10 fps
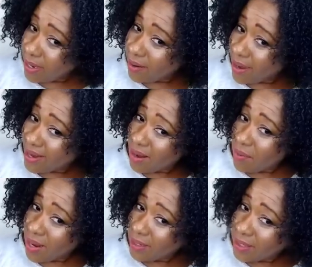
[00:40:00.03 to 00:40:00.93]
hair. And
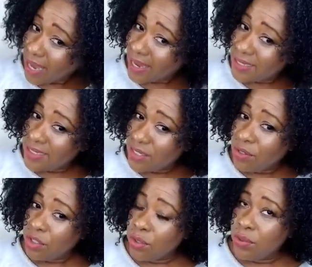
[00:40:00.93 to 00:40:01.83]
ironically, I can
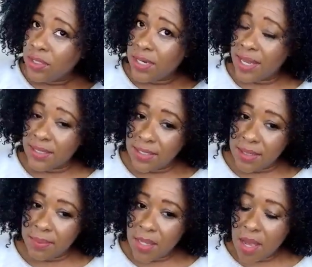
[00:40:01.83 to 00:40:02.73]
still use it as
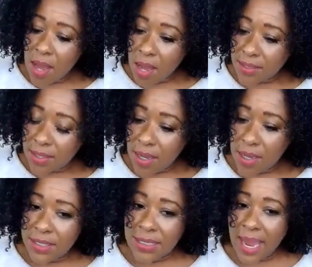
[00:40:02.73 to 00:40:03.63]

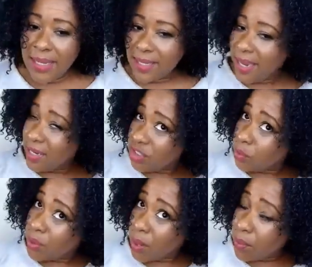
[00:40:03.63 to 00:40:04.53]
a styling
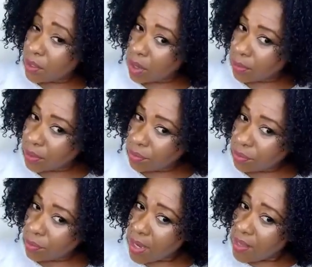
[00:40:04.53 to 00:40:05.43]
agent when I run it all the way
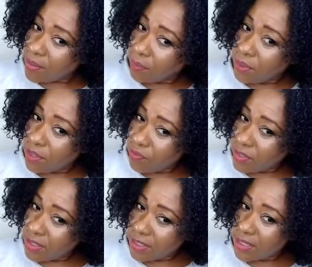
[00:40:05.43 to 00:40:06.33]
through. The only
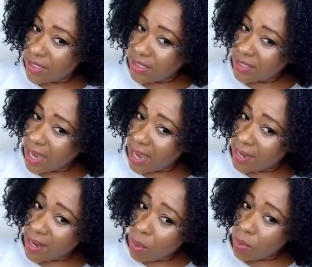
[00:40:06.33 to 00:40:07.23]
difference is in this
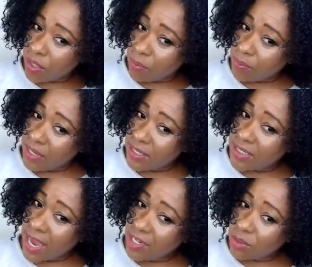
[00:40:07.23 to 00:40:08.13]
side, with it being
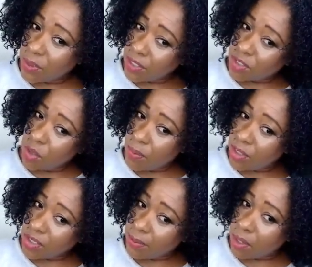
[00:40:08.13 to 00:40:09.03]
saturated so
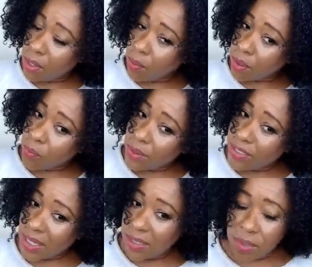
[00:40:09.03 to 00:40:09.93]
much, I'm going to want to
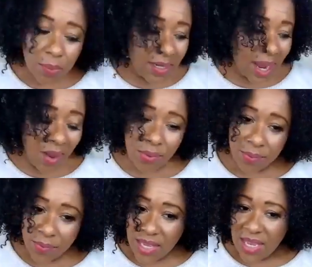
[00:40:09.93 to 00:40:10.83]
rinse a little bit out,
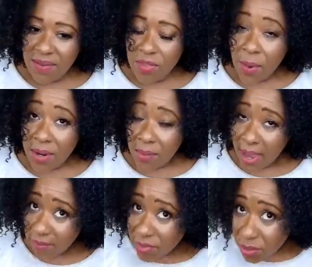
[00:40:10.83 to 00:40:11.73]
even though I don't
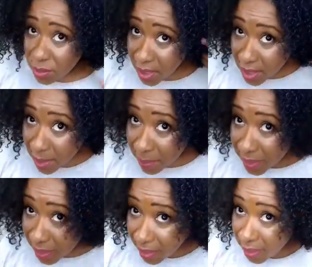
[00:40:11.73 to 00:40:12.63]
have to.
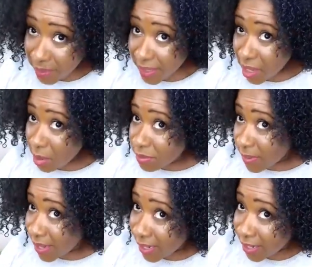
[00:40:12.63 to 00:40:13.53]
But it helps
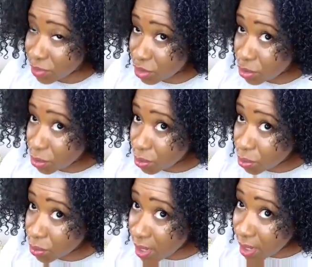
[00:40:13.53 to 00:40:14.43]
my hair
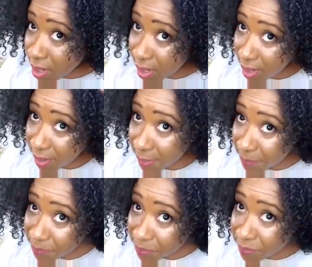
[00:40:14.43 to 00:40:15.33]
to
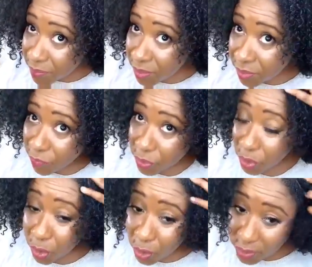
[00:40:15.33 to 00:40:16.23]
for the
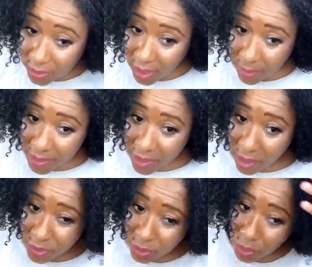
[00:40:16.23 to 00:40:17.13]
curls to come in. It
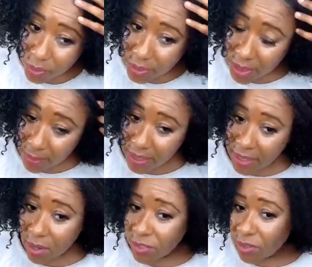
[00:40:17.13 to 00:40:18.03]
helps the curls to come in. It
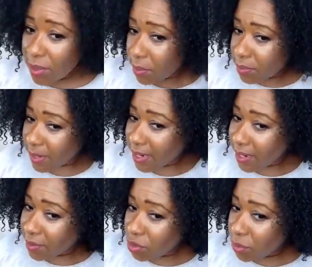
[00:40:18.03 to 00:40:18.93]
also helps my
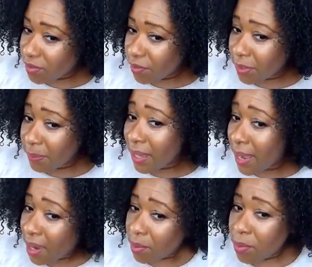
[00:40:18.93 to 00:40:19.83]
hair to be very
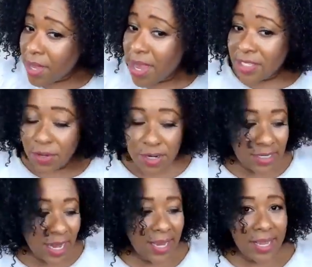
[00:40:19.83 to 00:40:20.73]
pliable so that it's
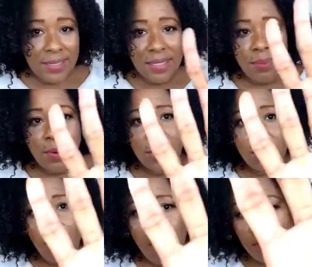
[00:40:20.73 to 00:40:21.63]
not constantly breaking
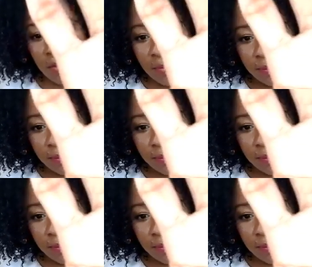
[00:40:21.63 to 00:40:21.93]
off.